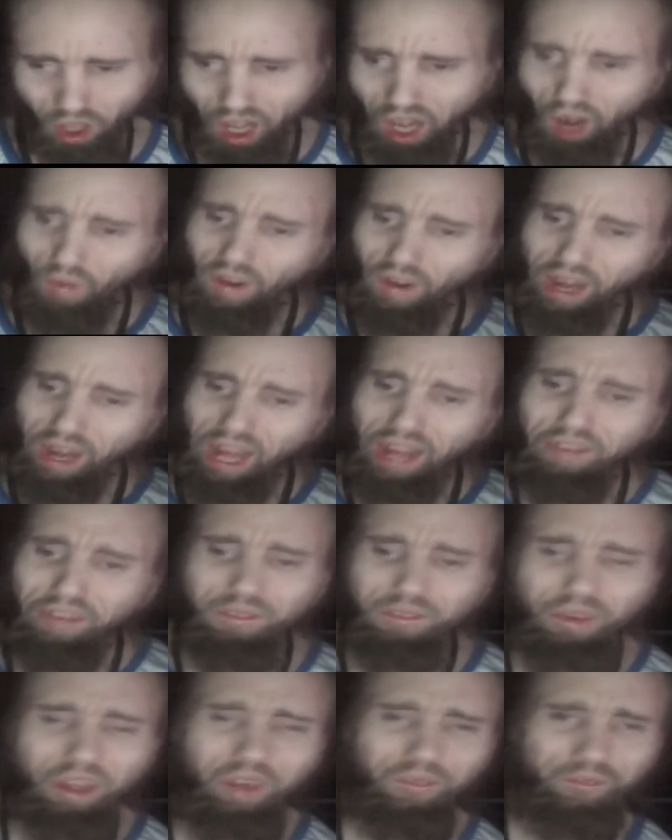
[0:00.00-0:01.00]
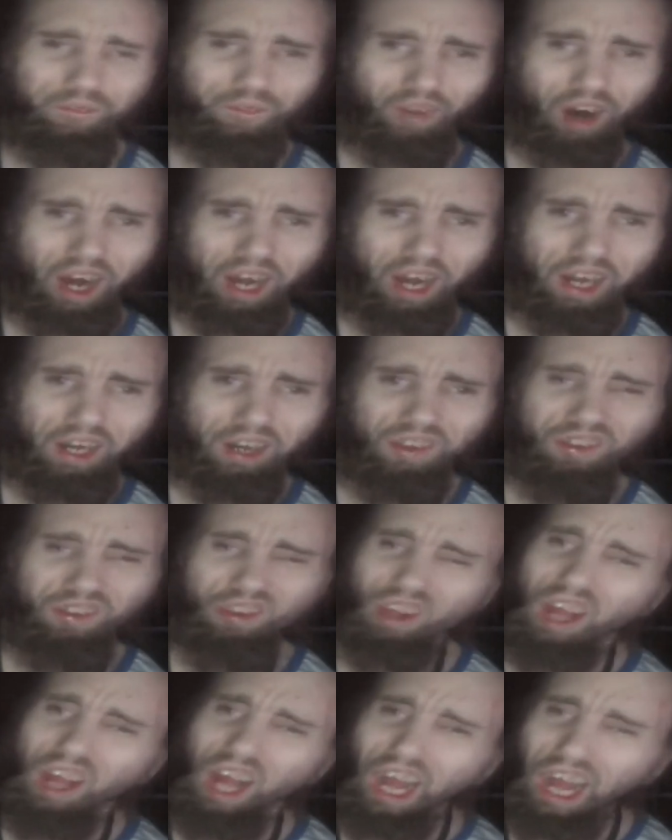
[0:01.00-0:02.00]
Oh, and as for the flyers,
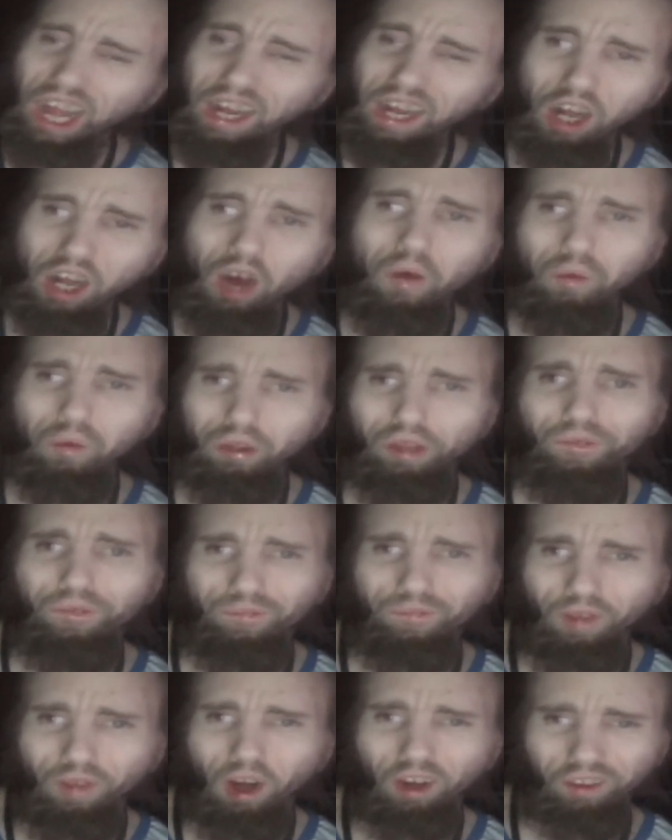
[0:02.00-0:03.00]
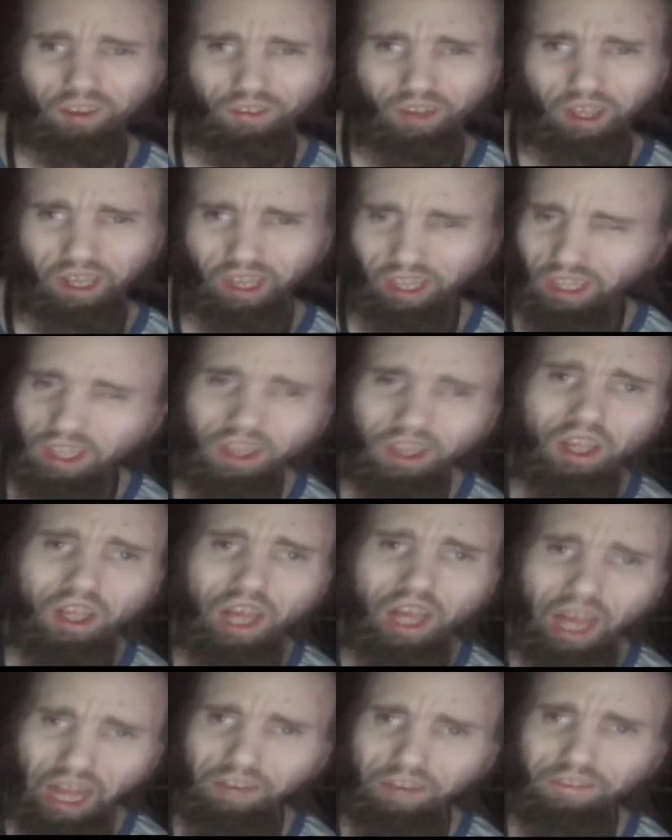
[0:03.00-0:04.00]
I know who the fuck did it.
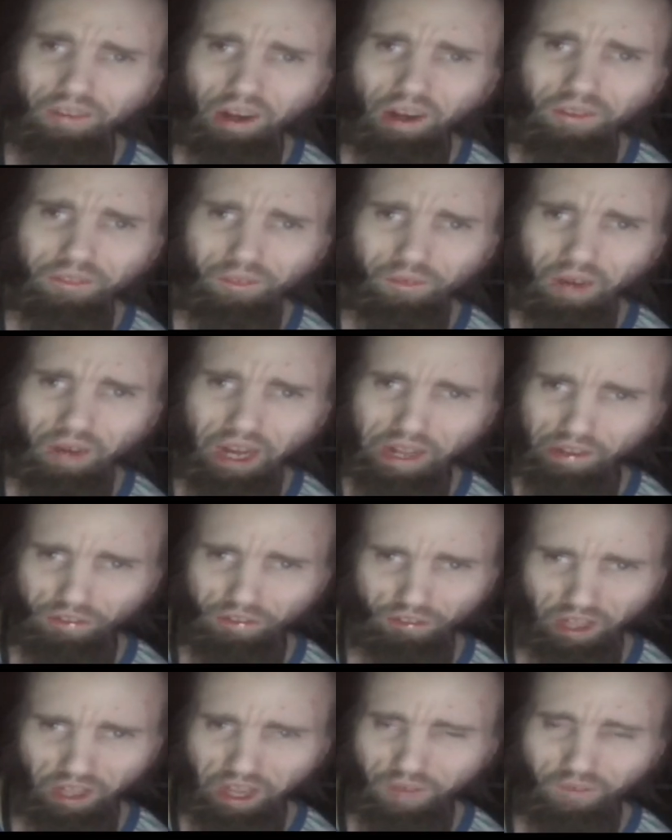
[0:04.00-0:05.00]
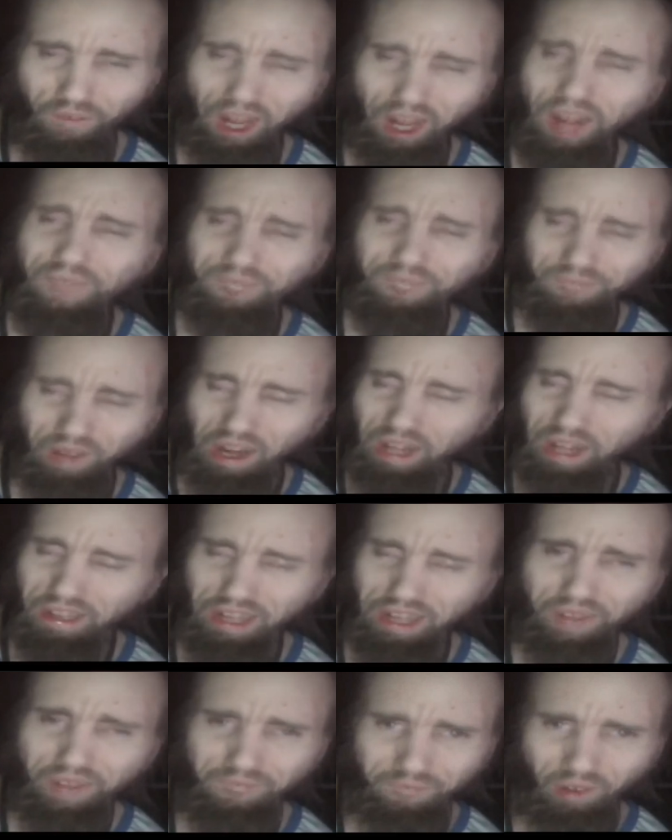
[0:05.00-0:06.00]
I trust what I say. When I find
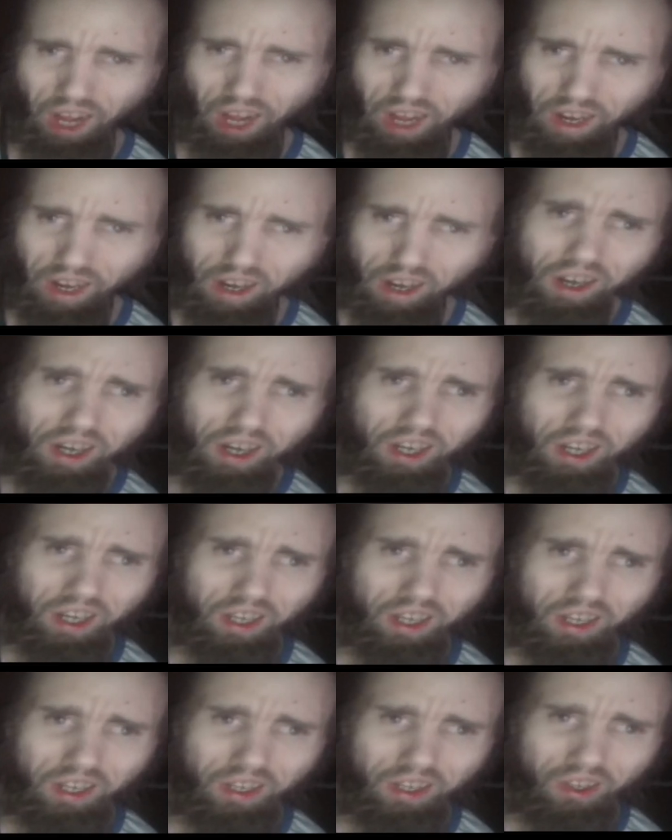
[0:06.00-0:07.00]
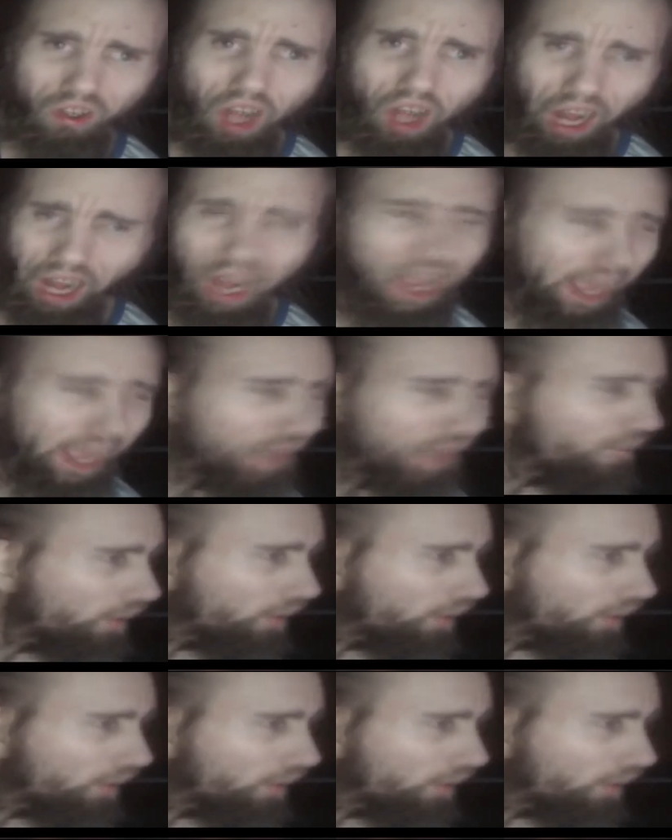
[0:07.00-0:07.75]
that flyer, I am